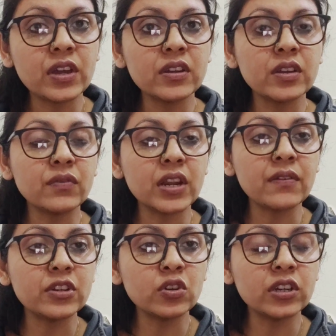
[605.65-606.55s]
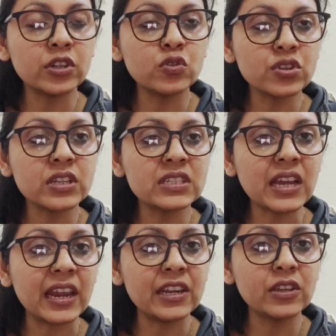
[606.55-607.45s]
Wherever your intuition is
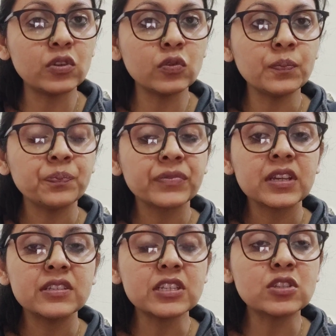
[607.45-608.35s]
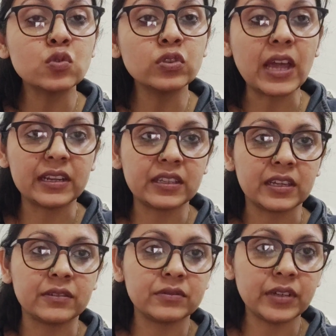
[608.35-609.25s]
guiding you, just do that
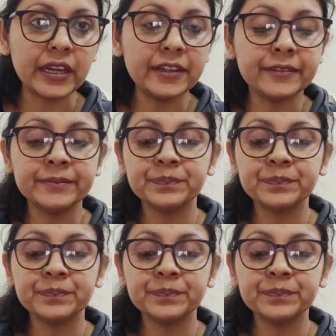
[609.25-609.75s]
thing, right?